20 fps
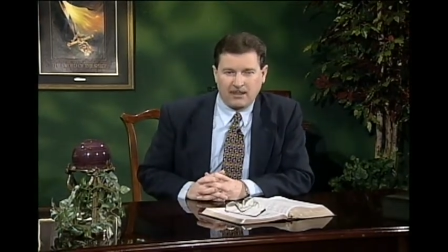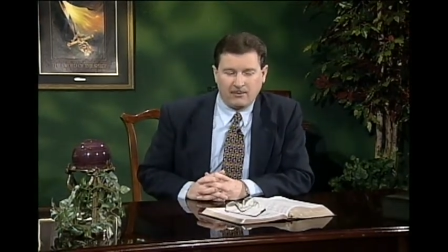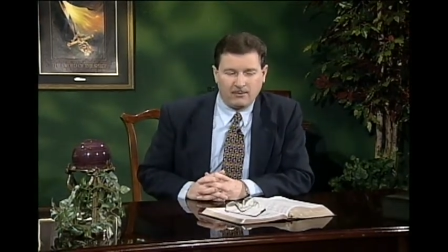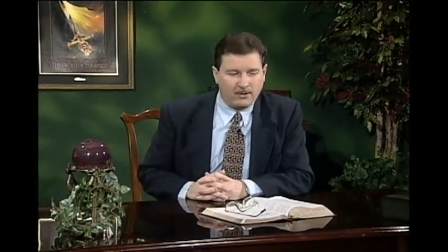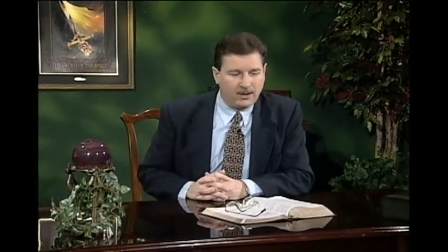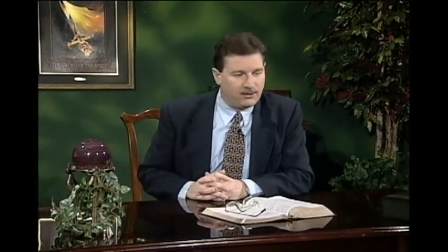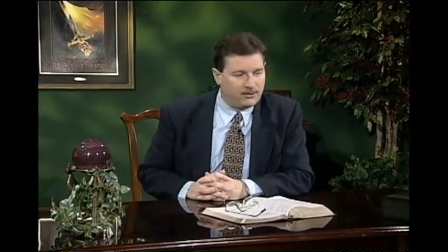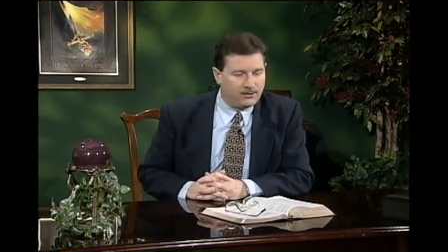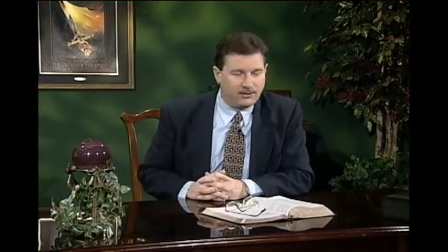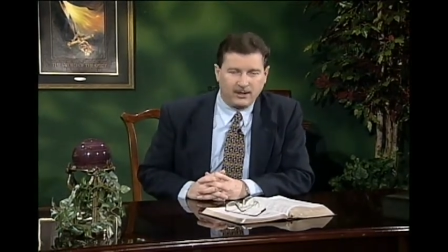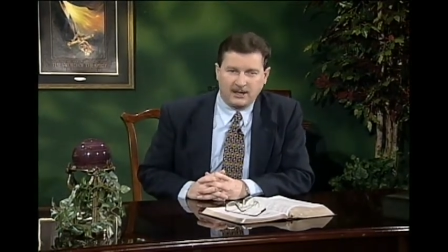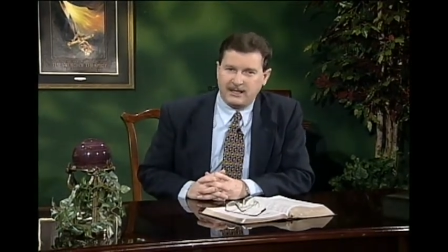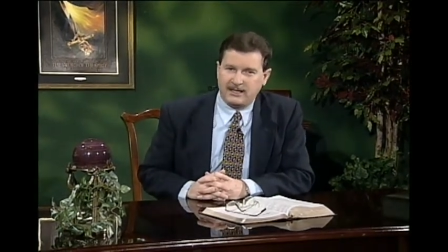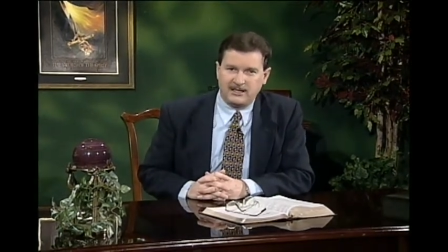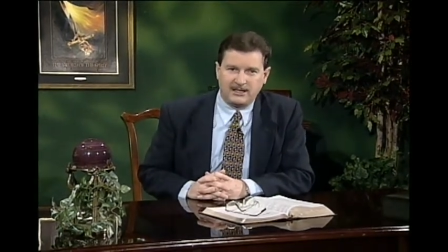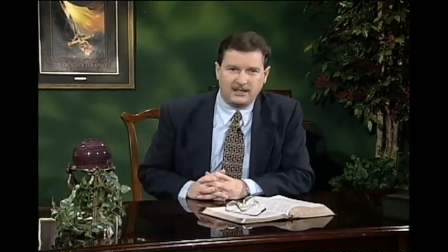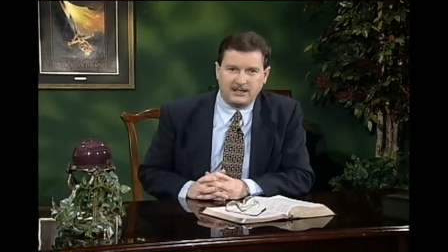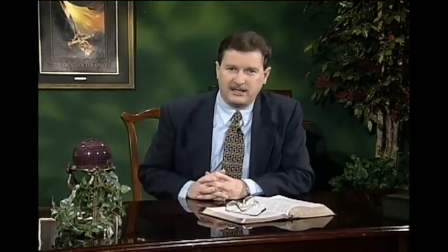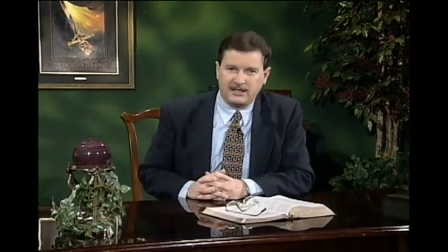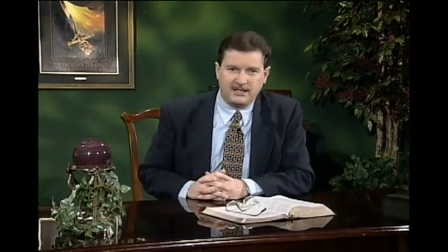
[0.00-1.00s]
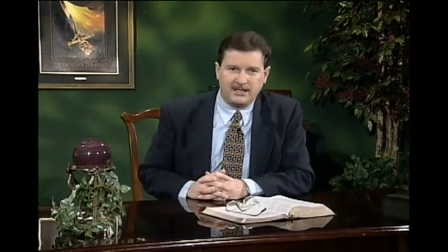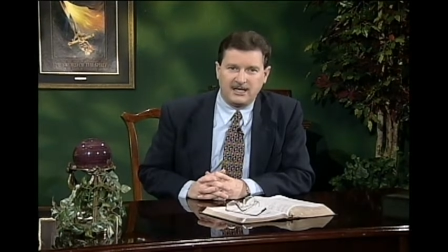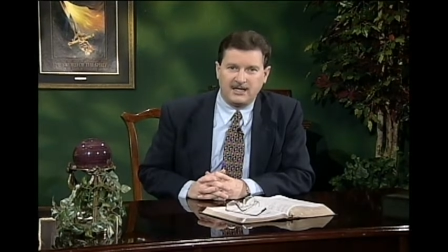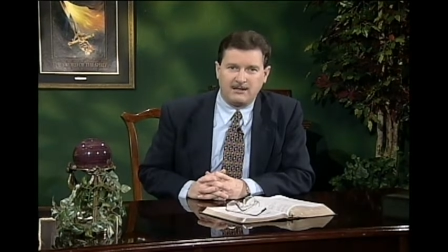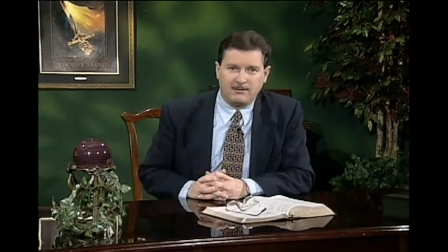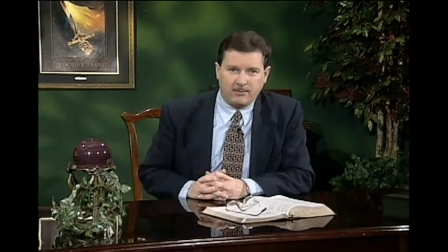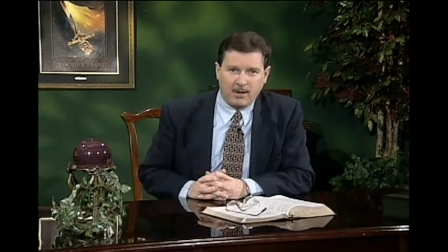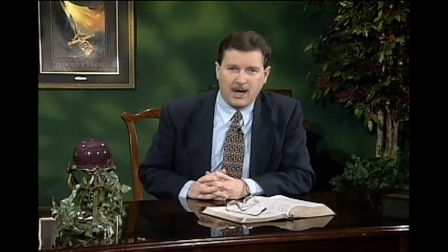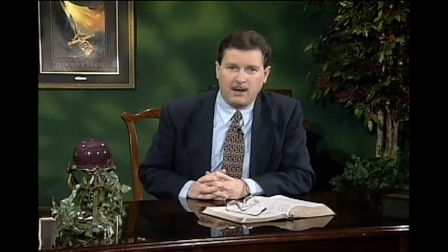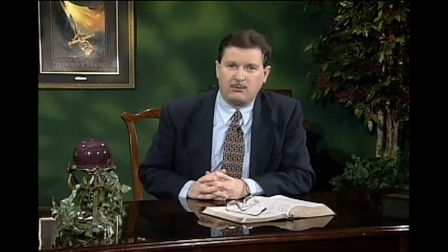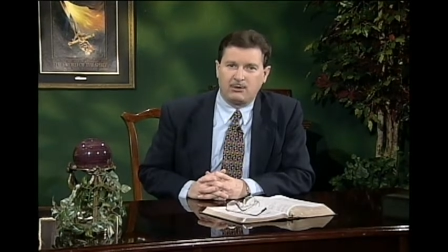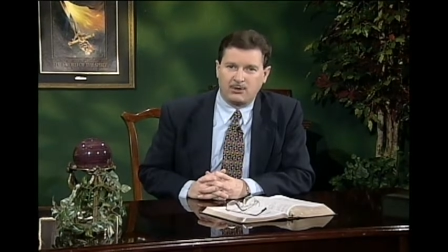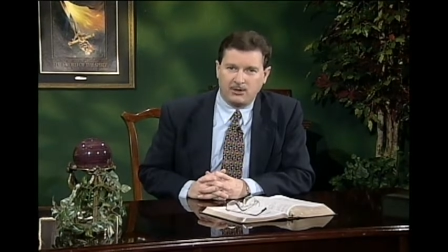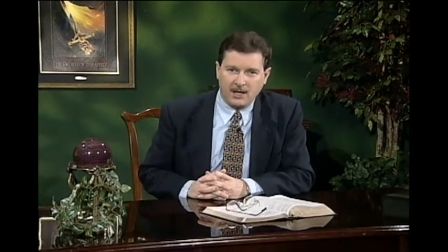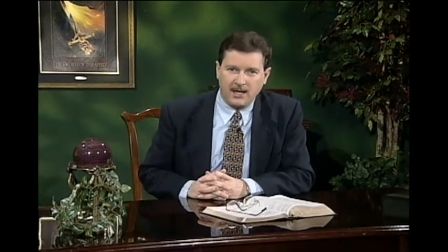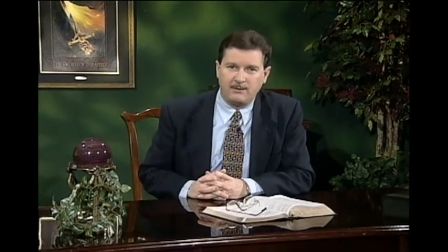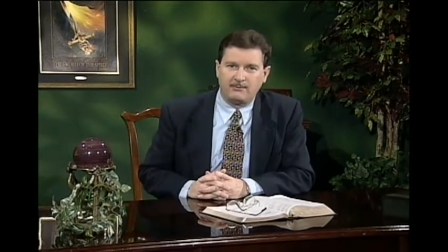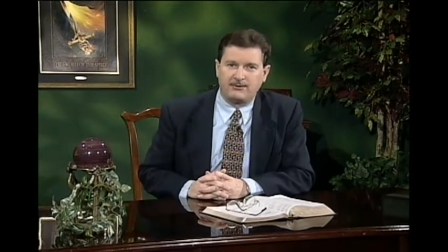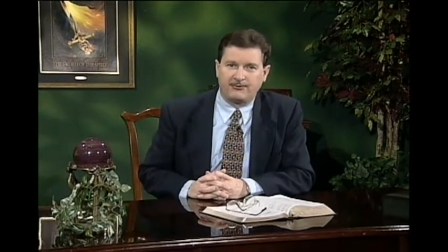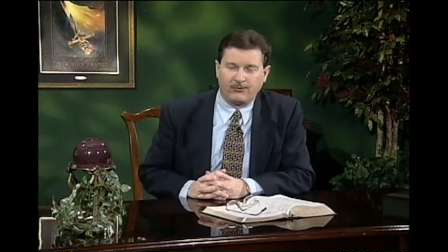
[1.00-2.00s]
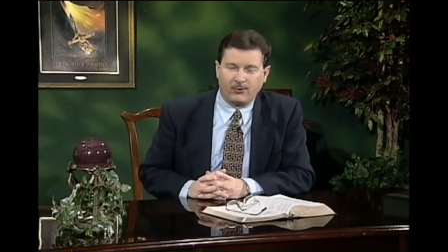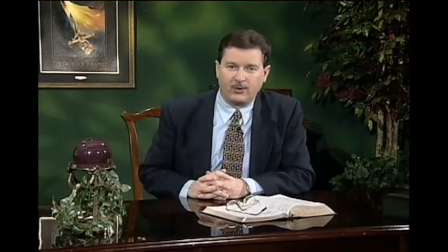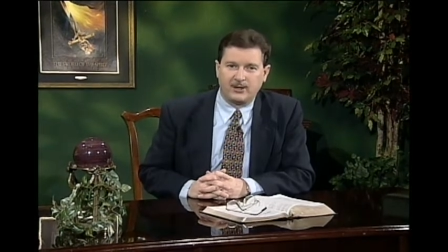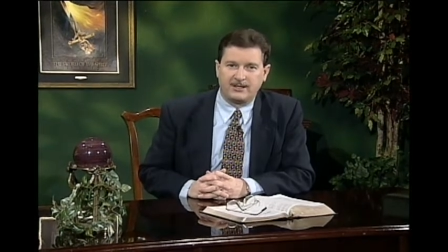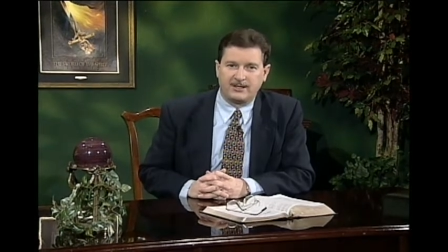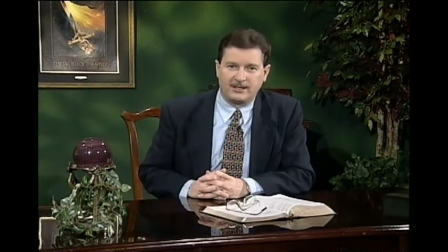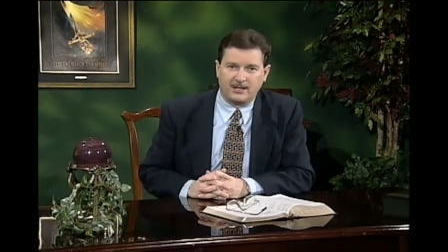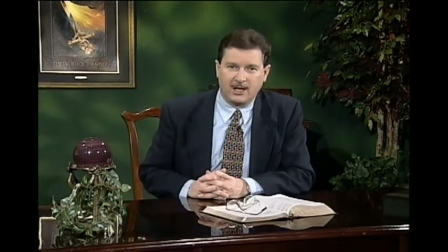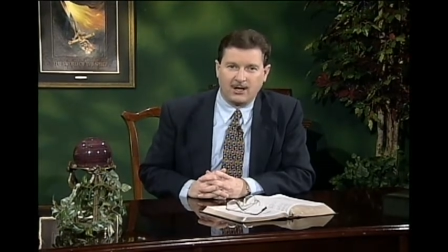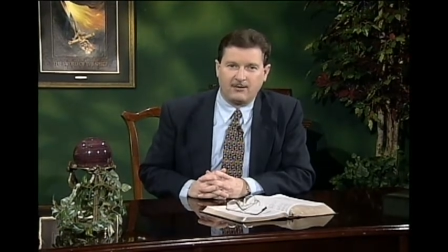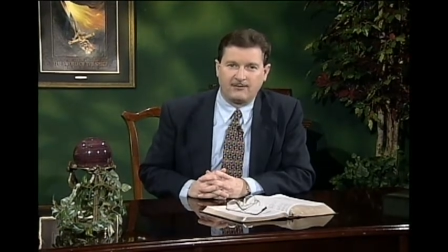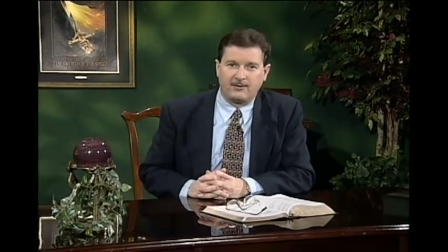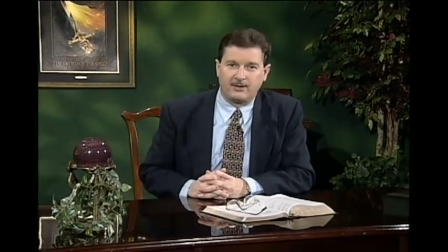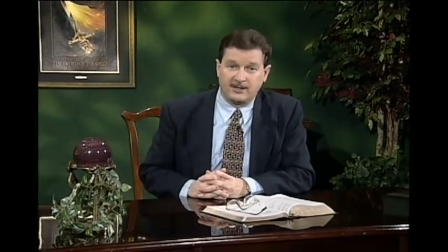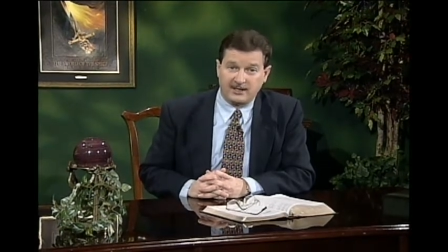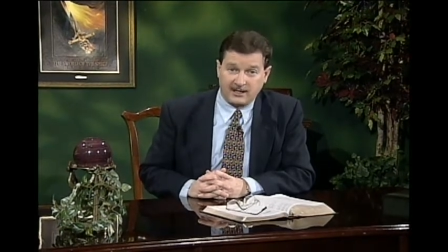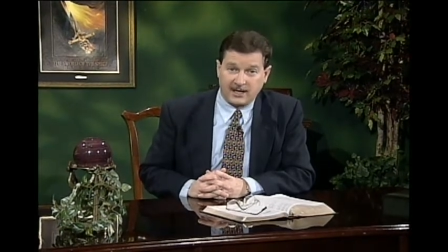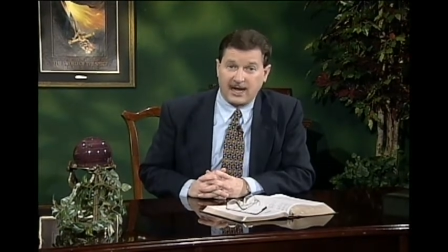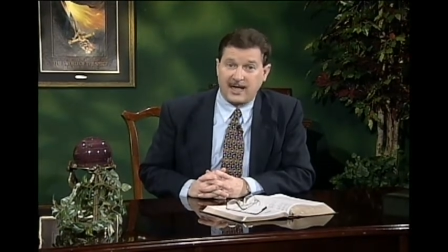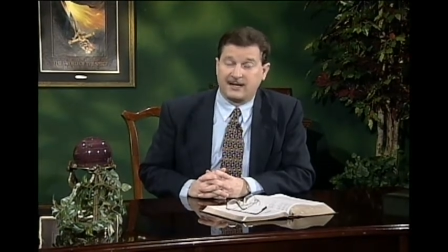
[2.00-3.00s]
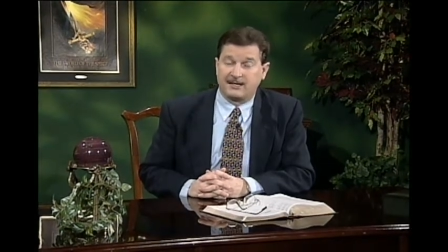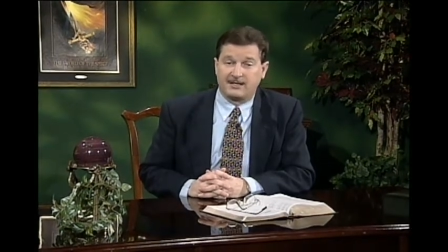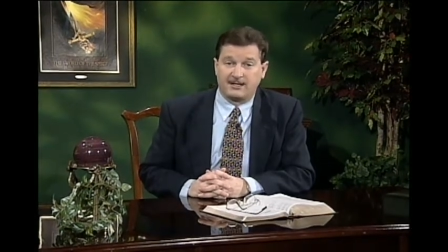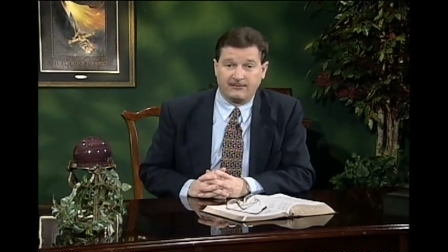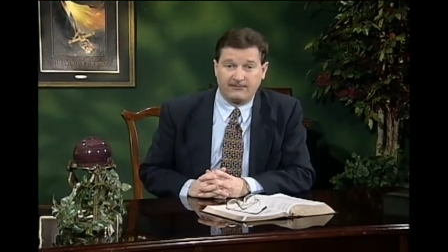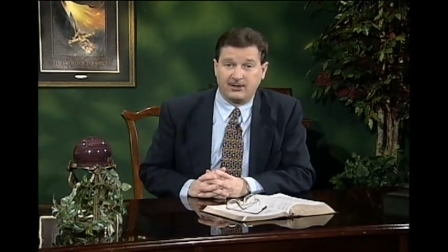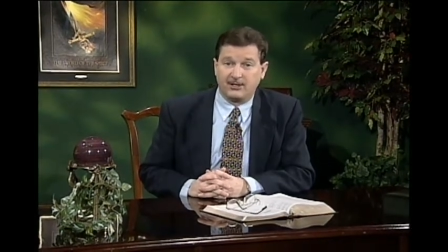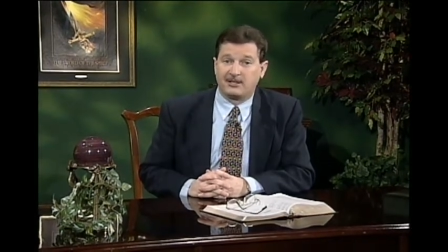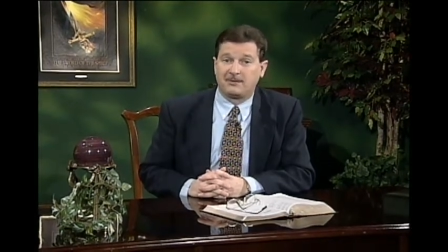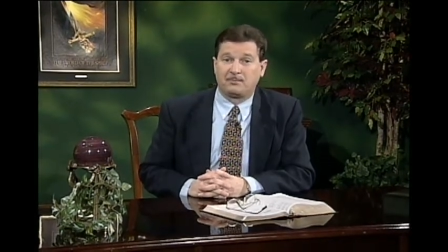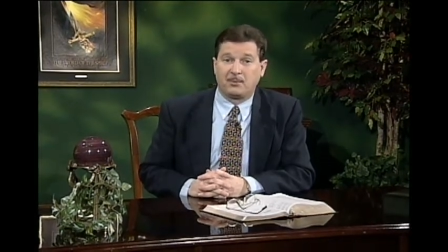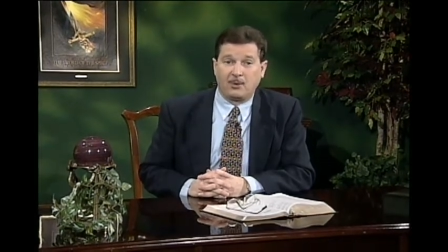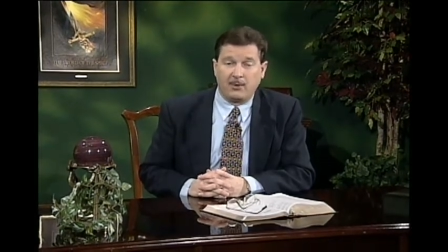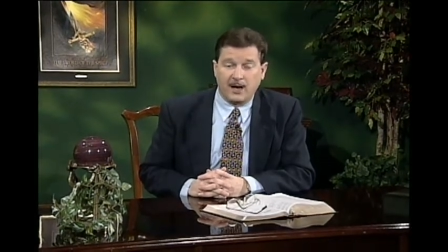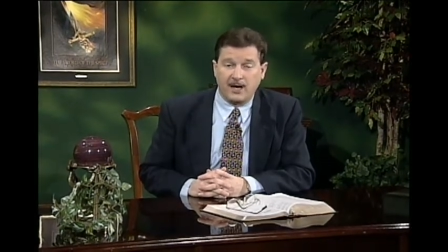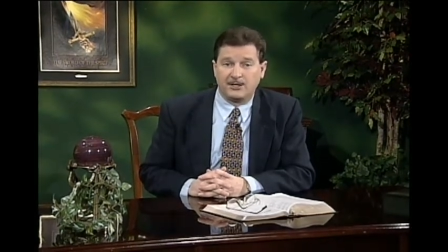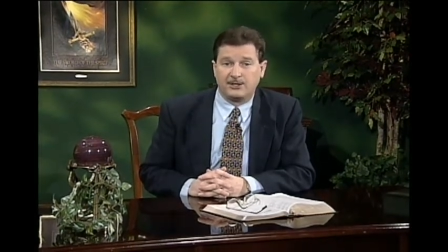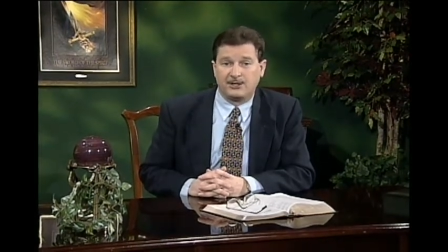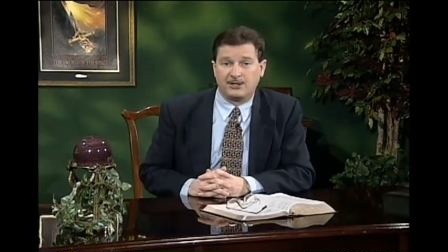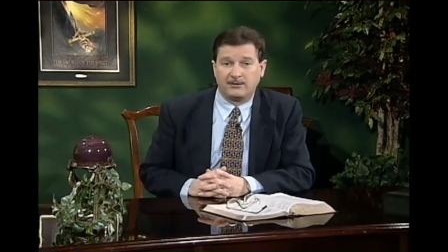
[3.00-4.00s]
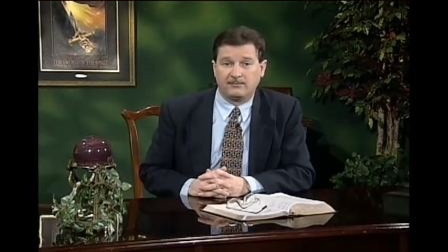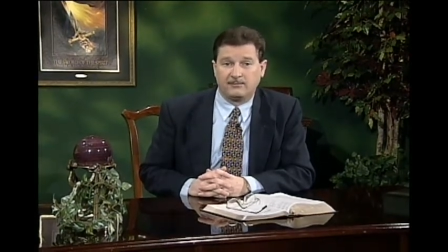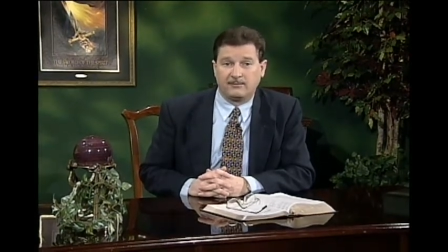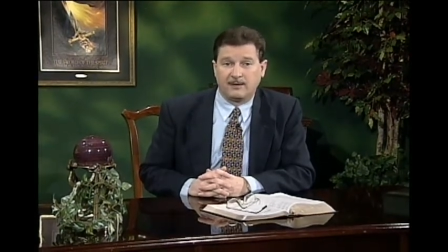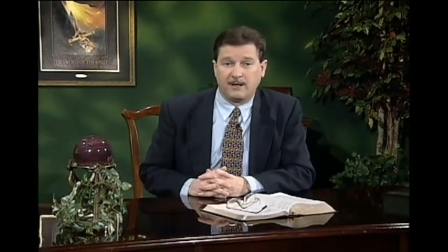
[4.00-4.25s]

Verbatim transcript: Well, you can easily see the Bible claims for itself the status of inspiration.